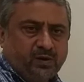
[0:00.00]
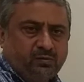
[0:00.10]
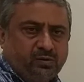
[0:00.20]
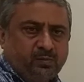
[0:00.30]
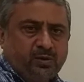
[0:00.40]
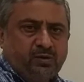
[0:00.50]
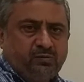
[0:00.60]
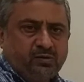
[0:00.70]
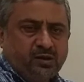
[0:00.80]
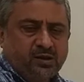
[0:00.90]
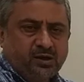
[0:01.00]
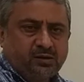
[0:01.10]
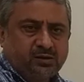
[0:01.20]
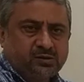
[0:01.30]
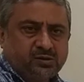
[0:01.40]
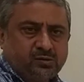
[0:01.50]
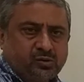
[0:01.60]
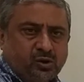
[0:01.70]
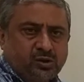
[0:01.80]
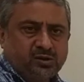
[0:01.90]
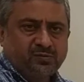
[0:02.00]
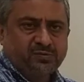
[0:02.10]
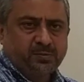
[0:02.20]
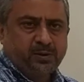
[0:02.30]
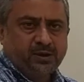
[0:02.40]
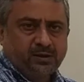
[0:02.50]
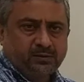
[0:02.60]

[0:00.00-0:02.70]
Simply we say that it's shortage of supply,